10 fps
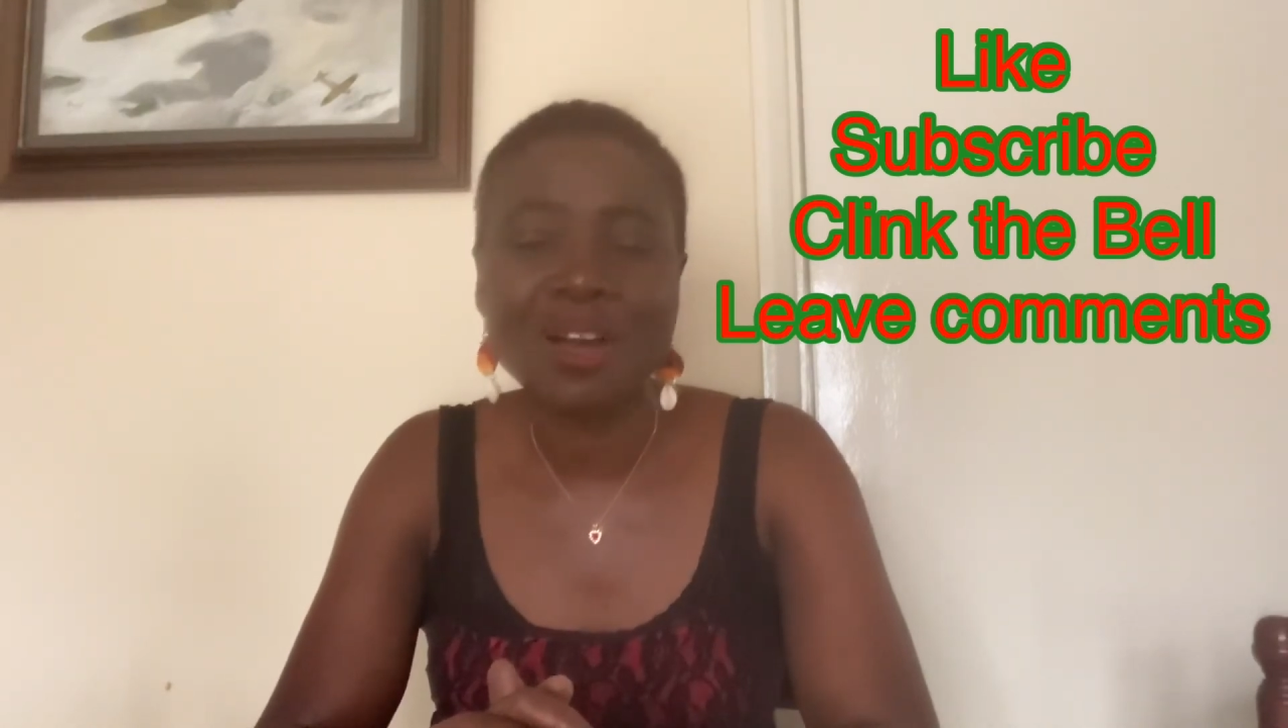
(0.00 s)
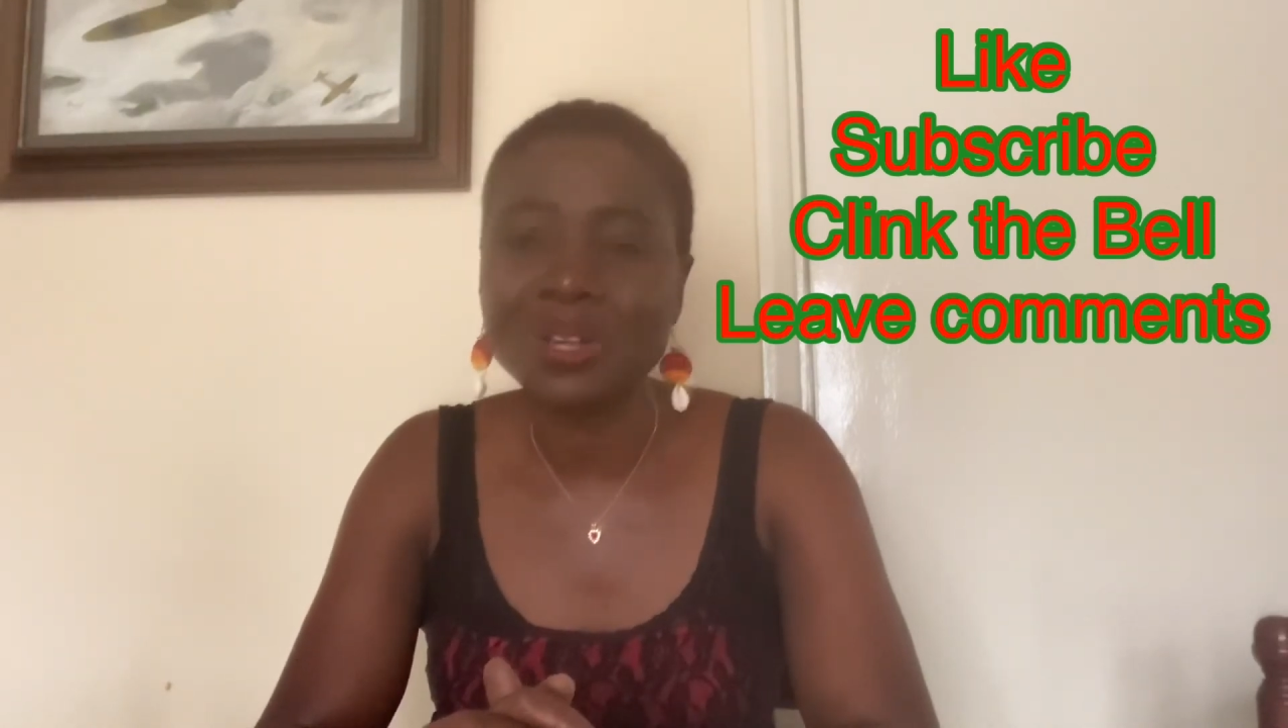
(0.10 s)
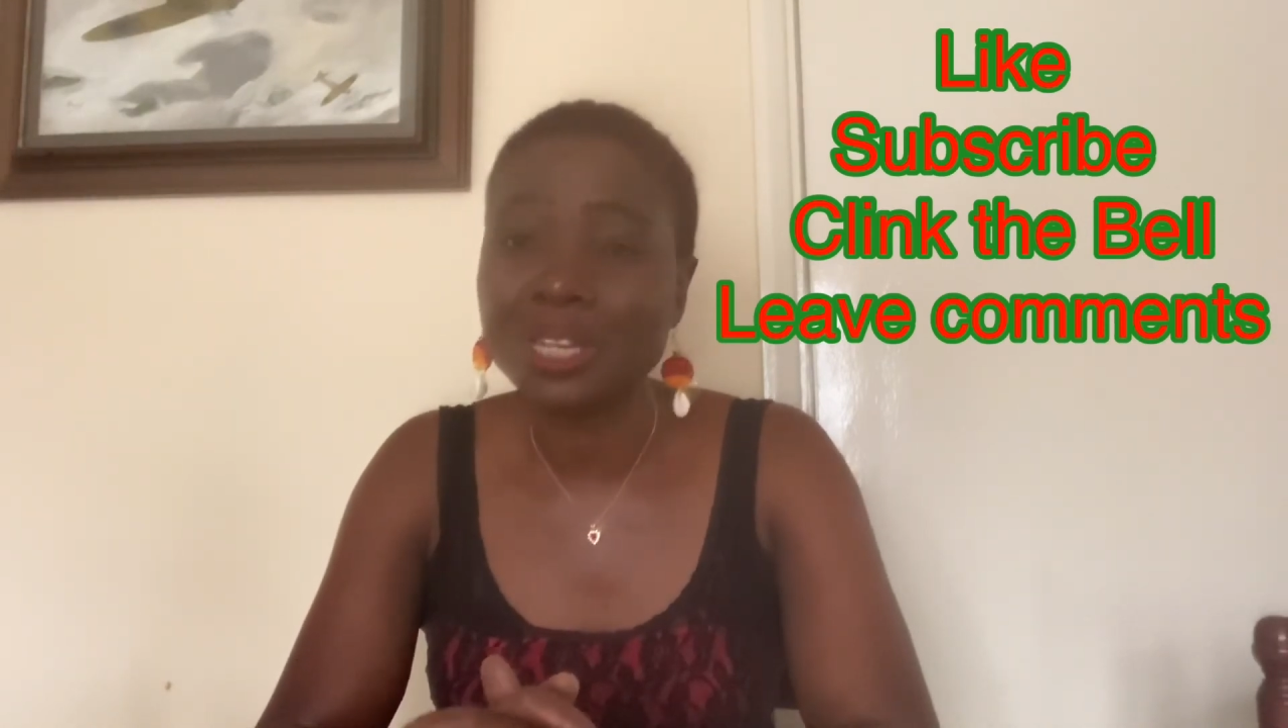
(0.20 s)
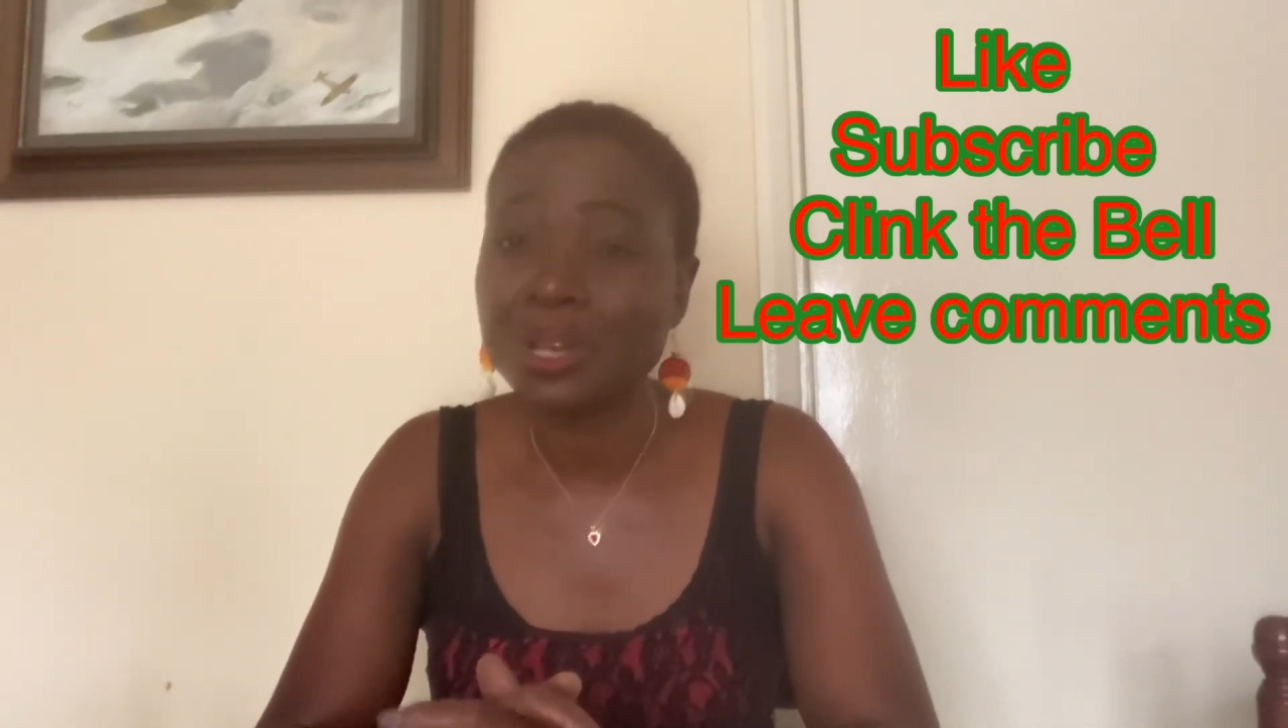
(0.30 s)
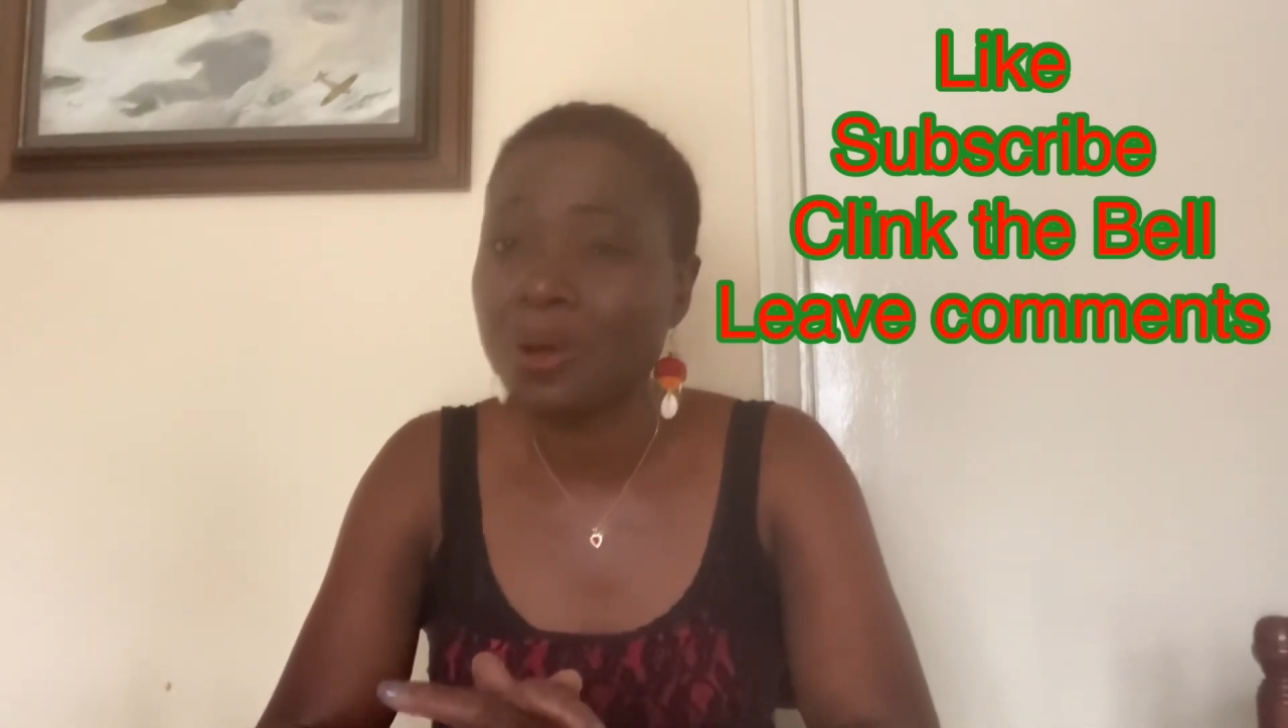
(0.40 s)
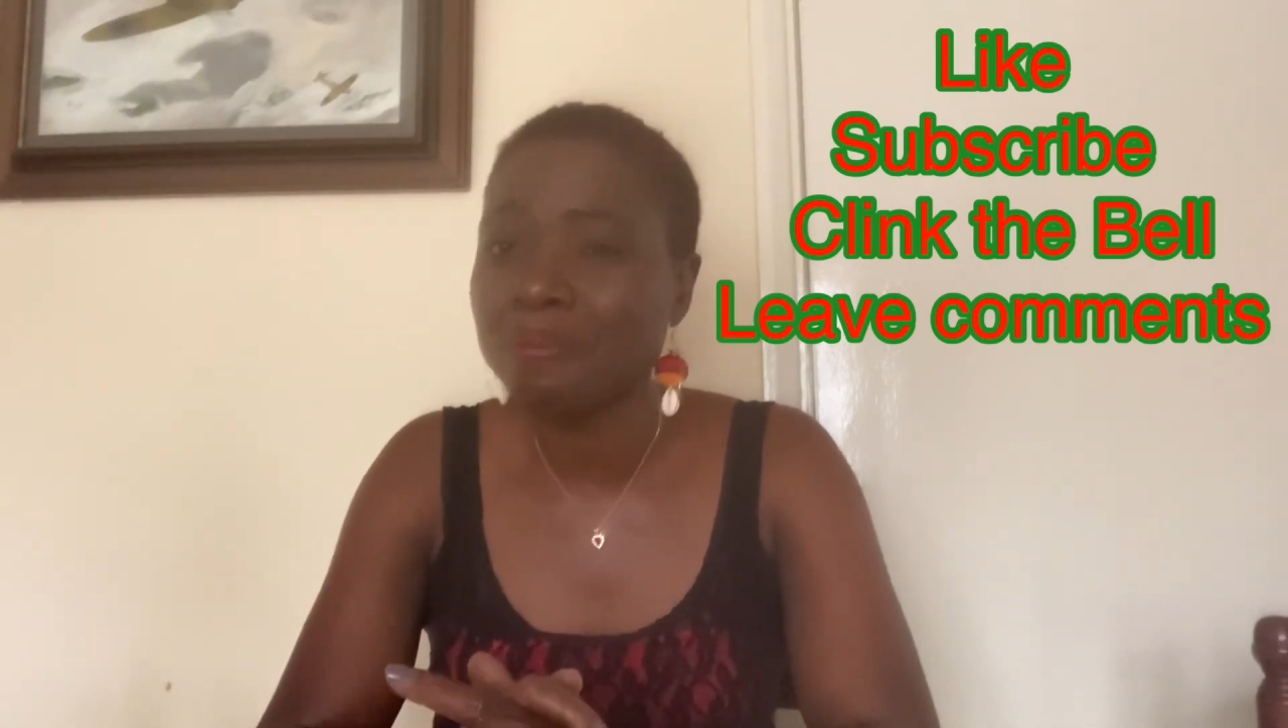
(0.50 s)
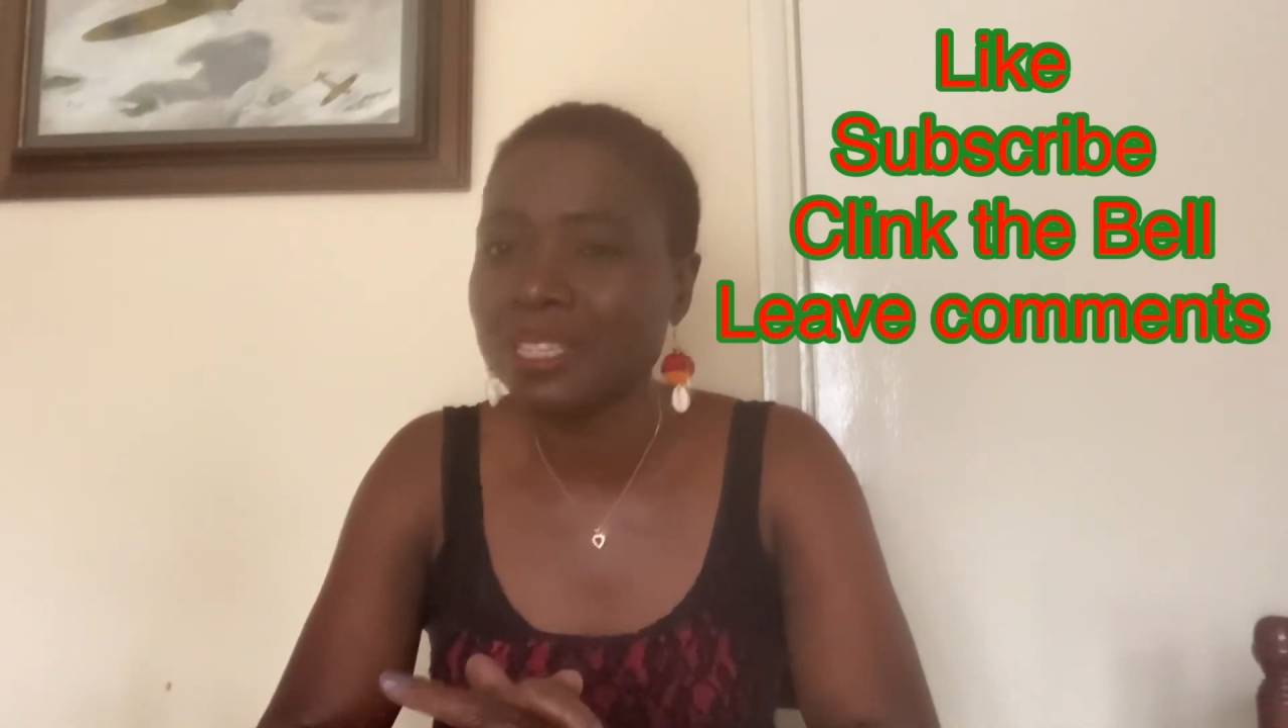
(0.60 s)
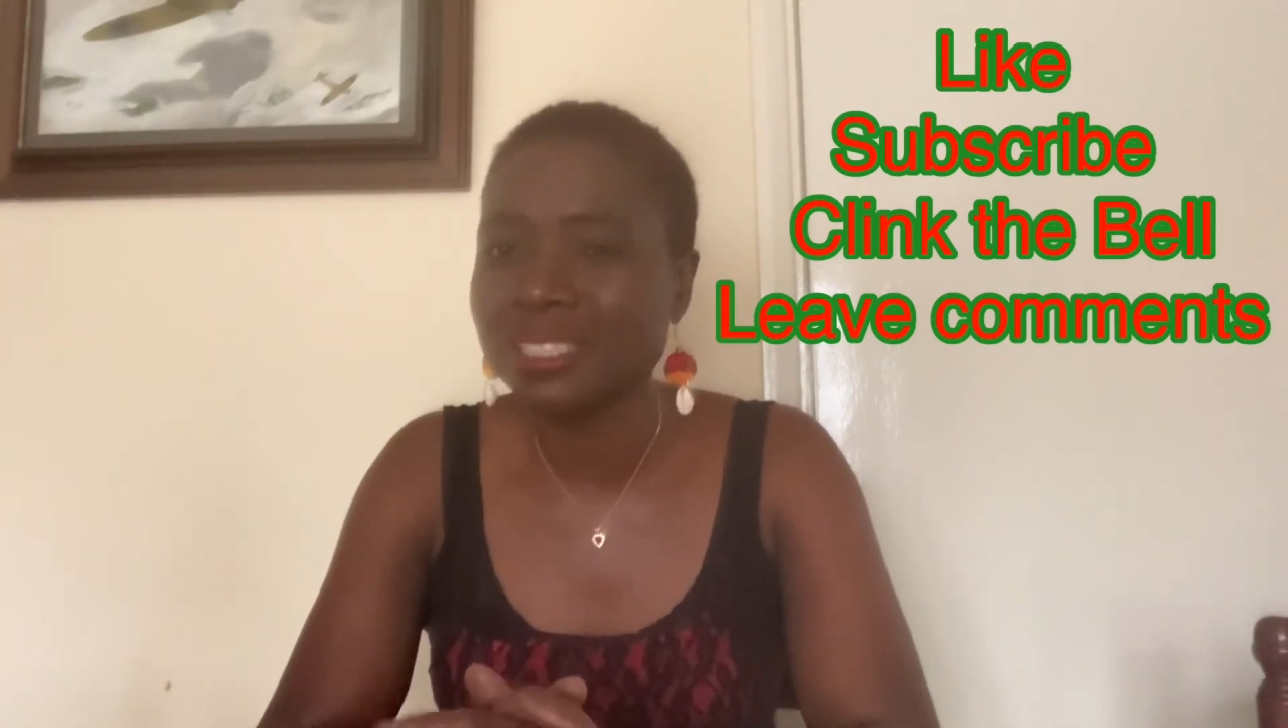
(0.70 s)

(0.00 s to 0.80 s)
on the comment